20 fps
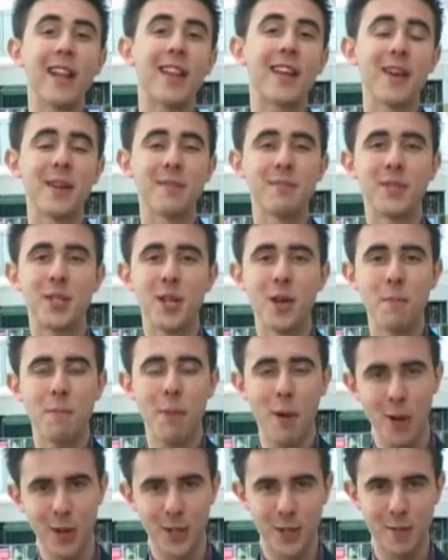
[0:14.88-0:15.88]
Welcome to
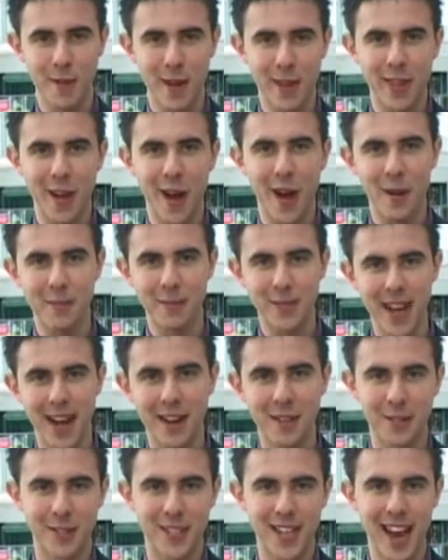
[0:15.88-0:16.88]
Portsmouth, I'm
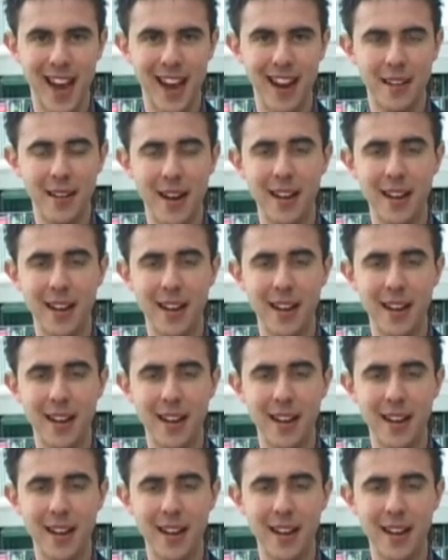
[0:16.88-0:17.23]
Daniel Taylor.